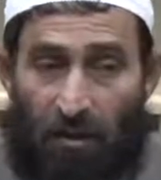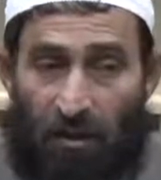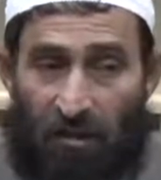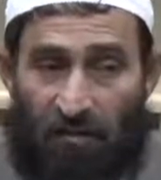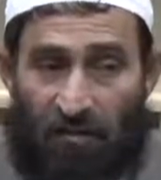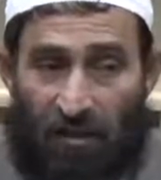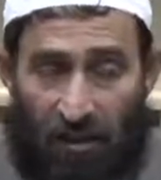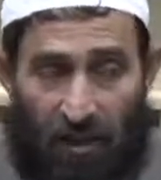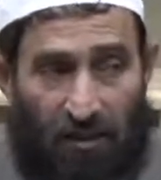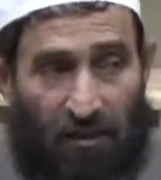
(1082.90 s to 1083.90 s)
is
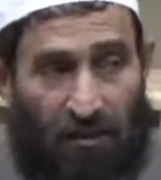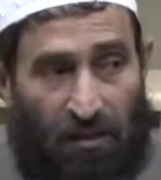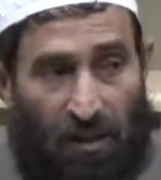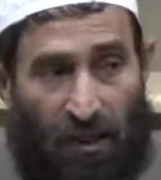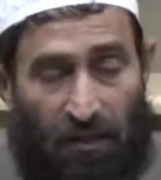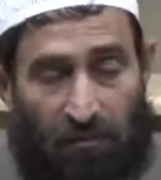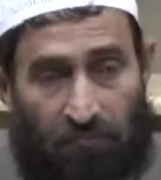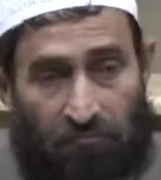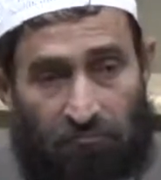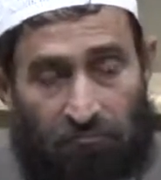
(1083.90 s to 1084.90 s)
collected and
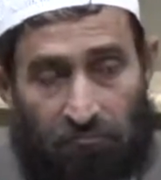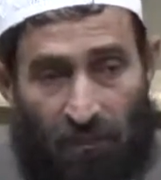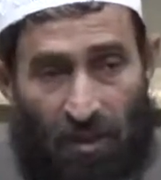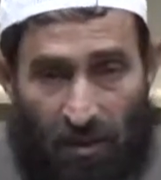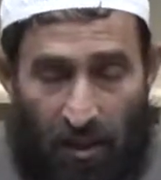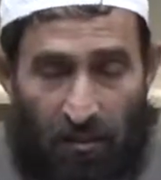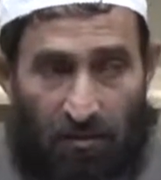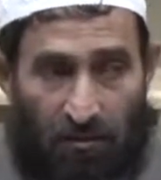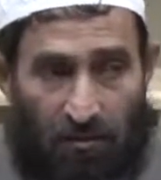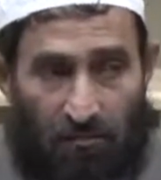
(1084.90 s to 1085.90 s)

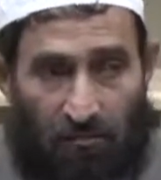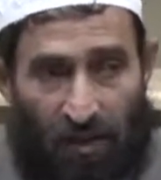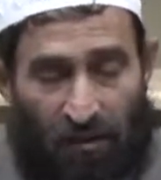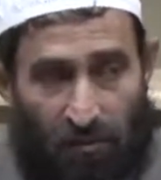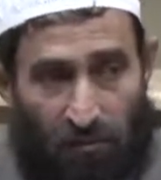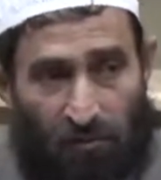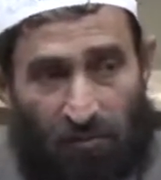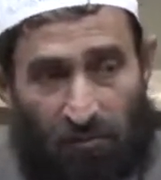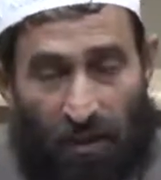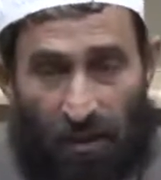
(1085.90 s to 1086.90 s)
gathered by source
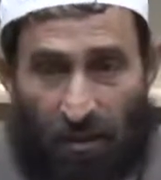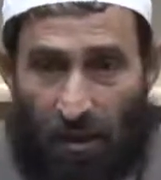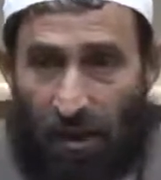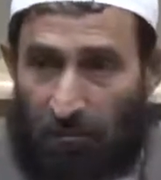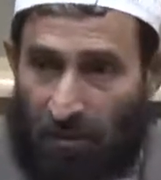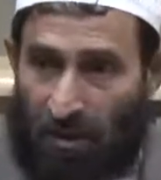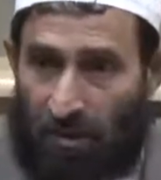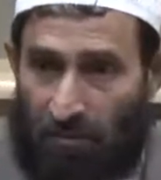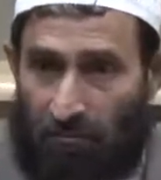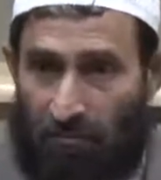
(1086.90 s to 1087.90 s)
and
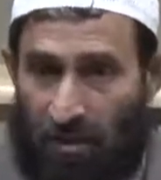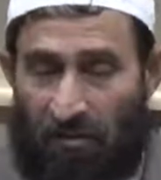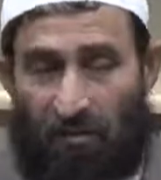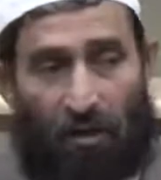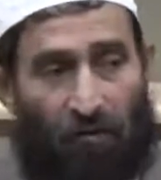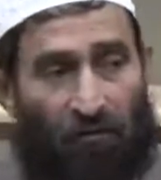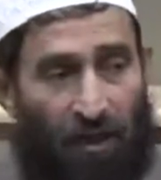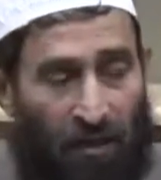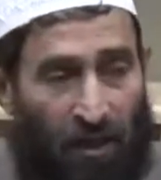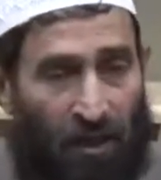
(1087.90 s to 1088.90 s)
means of
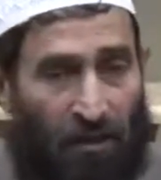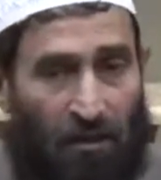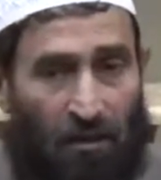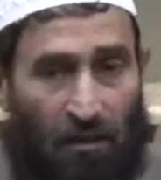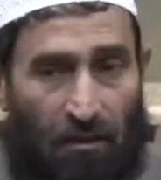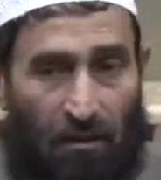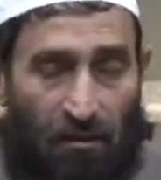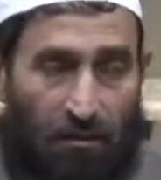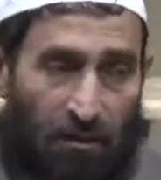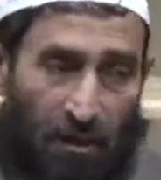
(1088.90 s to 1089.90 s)
halal,
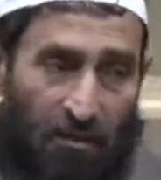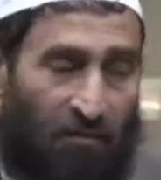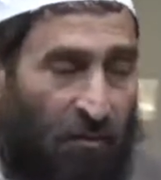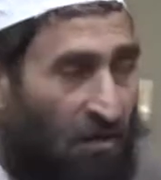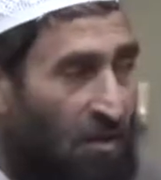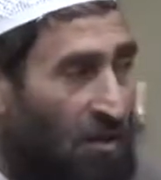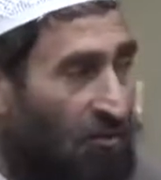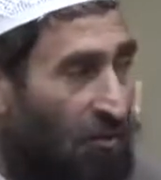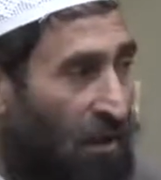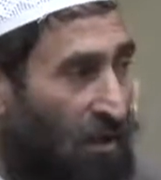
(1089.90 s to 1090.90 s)
that is mentioned in
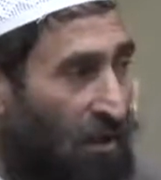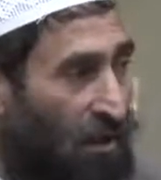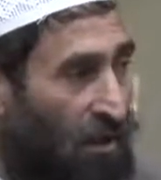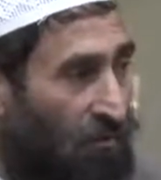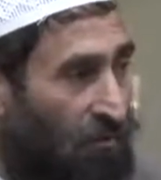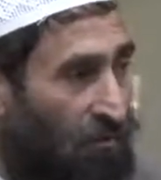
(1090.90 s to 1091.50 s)
Qur'an Kareem.